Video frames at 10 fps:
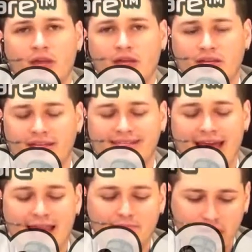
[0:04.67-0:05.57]
is
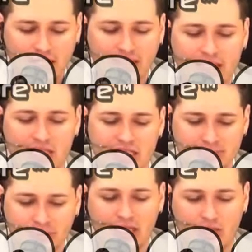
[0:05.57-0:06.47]
admittedly
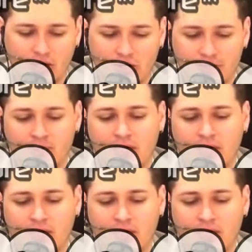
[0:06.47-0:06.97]
split on.